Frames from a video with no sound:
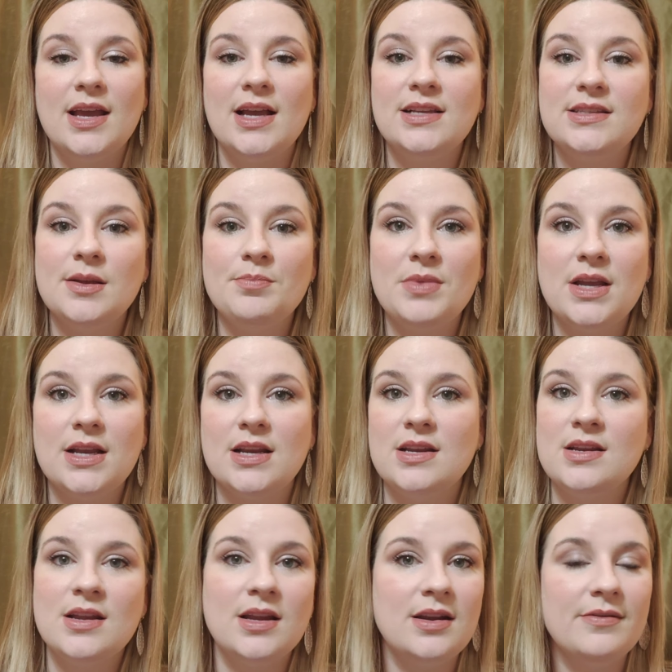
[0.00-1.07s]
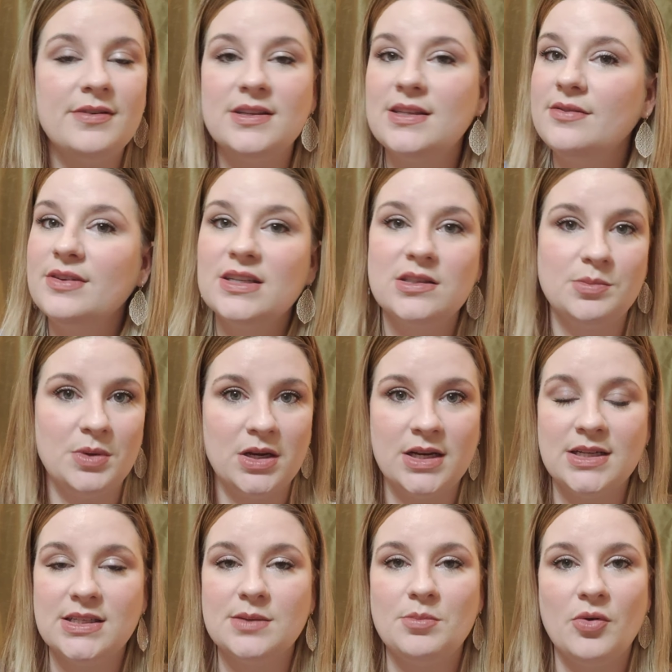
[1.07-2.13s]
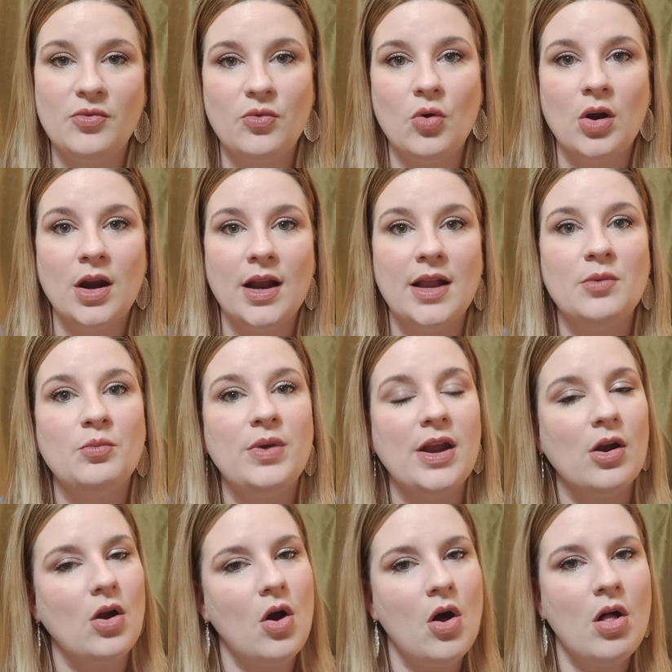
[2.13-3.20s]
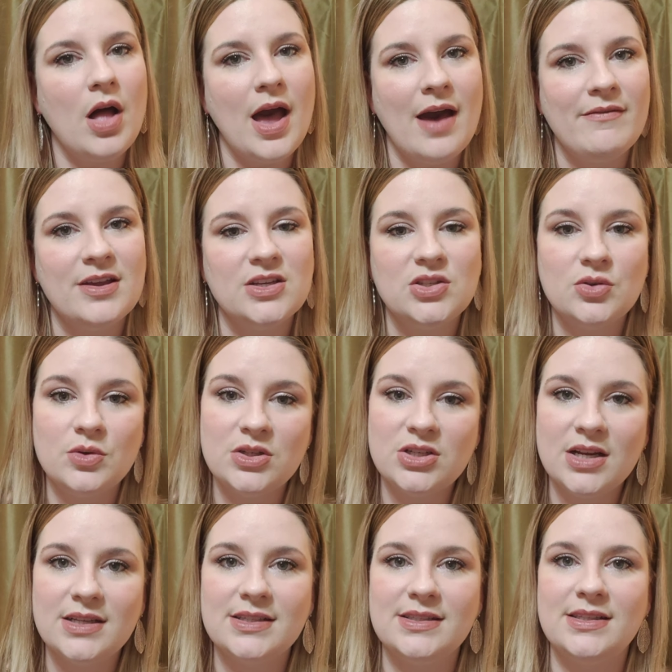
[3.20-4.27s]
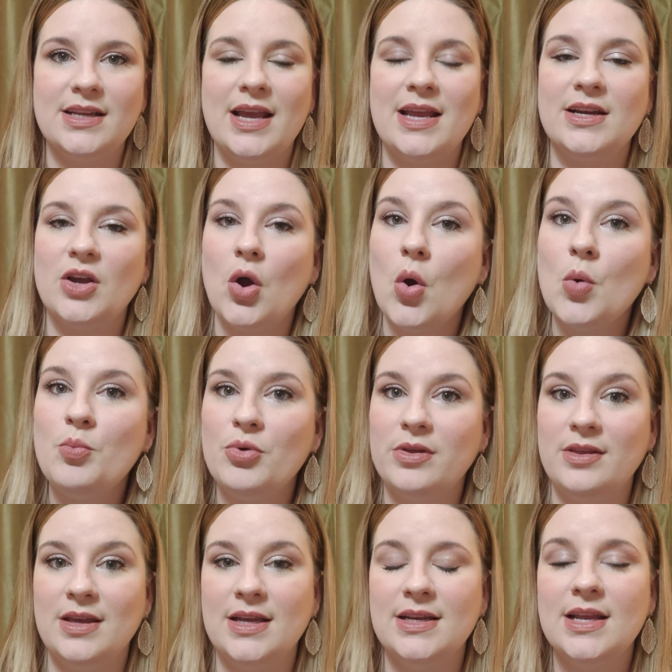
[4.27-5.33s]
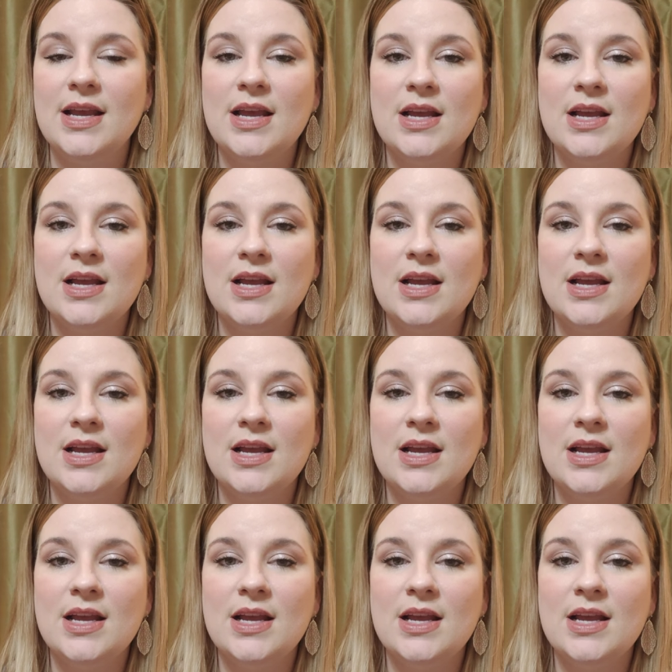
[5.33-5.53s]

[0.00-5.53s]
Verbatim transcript: it's something none of us have experienced before, and we are all having to adjust and cope with it.